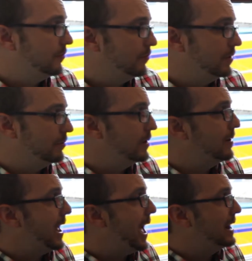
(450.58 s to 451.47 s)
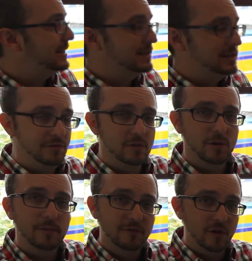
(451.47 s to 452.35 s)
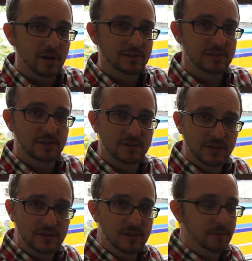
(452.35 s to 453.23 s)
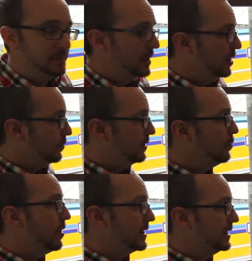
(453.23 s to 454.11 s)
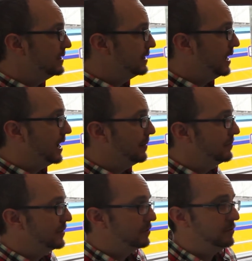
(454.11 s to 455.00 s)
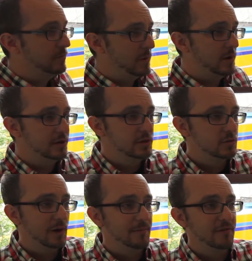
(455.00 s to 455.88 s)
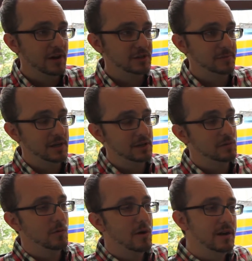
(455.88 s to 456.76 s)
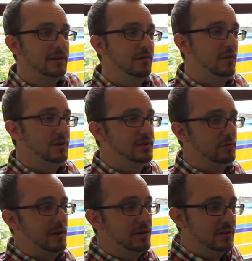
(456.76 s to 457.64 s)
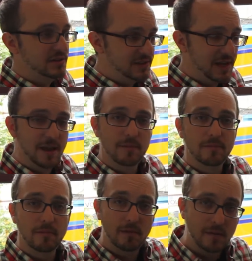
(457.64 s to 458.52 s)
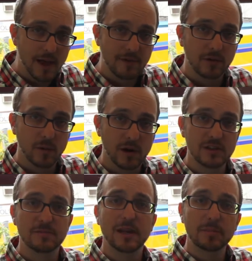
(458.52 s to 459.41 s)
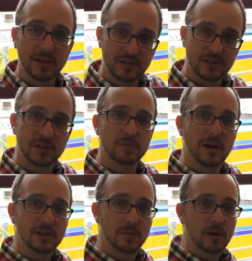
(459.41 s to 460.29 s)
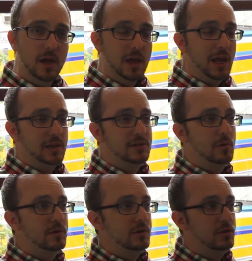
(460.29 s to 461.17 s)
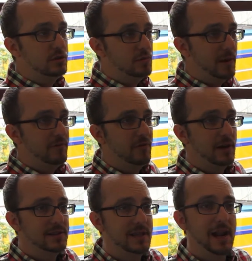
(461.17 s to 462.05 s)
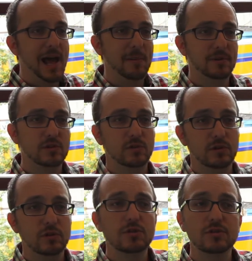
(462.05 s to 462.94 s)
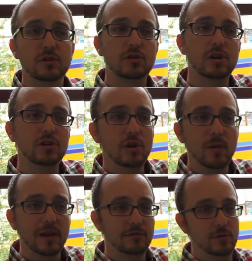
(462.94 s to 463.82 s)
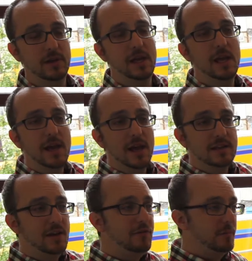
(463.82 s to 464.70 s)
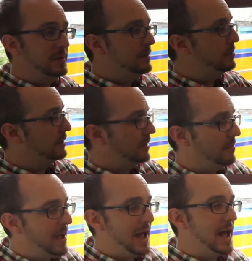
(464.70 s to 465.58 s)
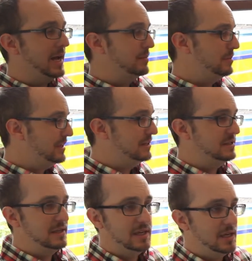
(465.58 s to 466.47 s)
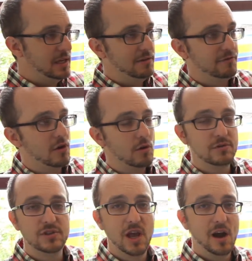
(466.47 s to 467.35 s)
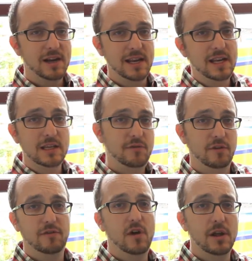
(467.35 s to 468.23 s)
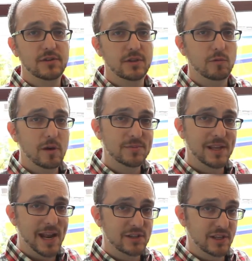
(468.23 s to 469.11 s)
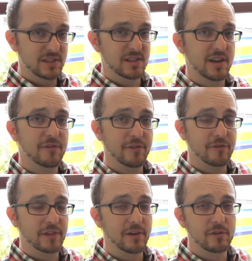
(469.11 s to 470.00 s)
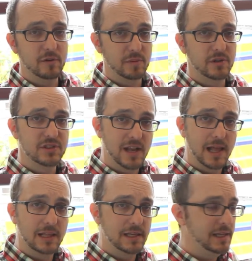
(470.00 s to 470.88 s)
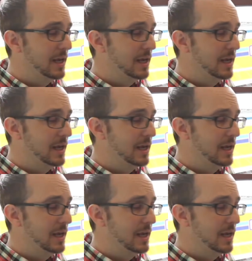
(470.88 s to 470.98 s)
when we were adding different web fonts to the system, we wanted to use web fonts because we wanted the fonts to render the same everywhere, as many places as possible. And so when you use web fonts, that happens. When you use the traditional way of doing it, different people on Mac, PC, phones are getting different fonts. So your website actually has a different flavor or personality.